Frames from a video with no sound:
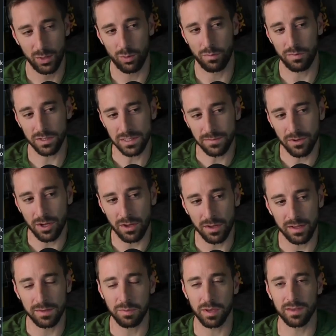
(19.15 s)
Well, first of all,
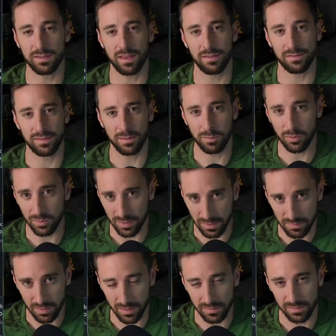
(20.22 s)
it's because they have simple
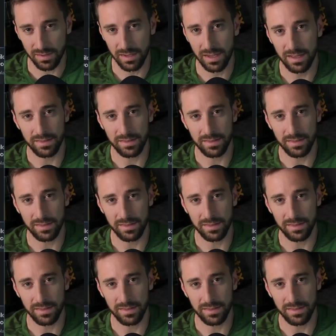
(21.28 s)
defaults.